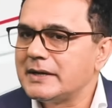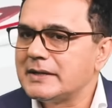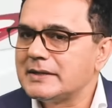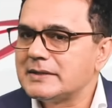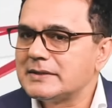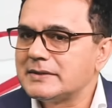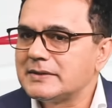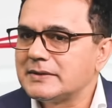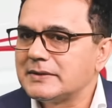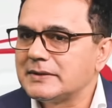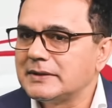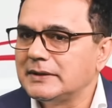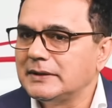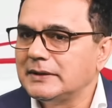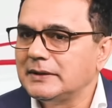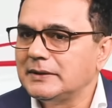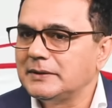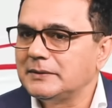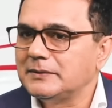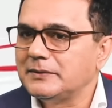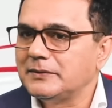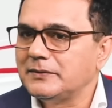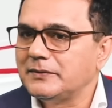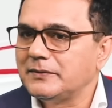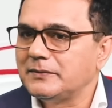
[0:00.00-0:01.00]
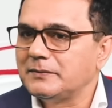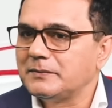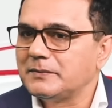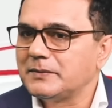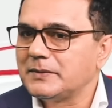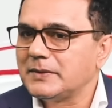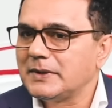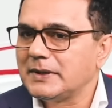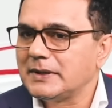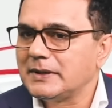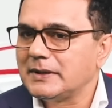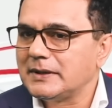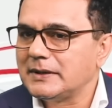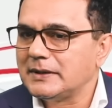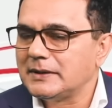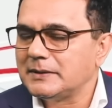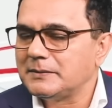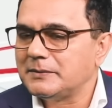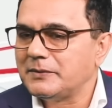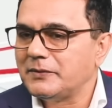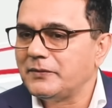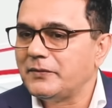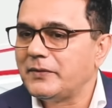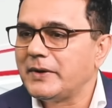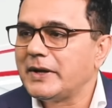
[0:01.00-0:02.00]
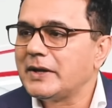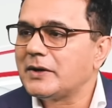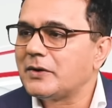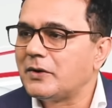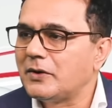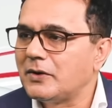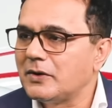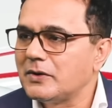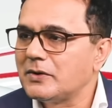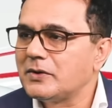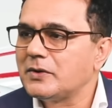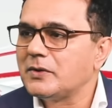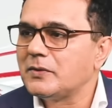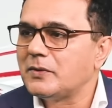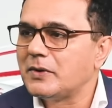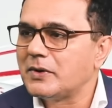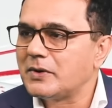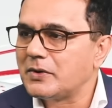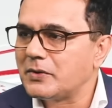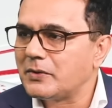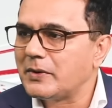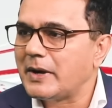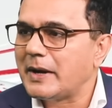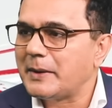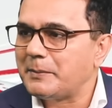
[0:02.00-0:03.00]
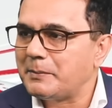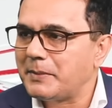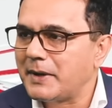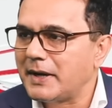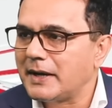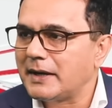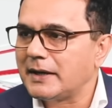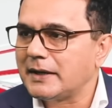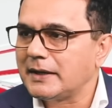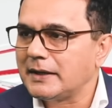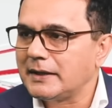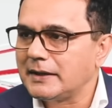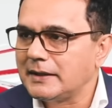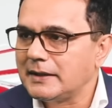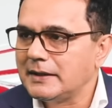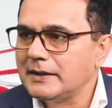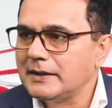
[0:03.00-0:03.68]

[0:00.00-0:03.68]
is where all do you want to apply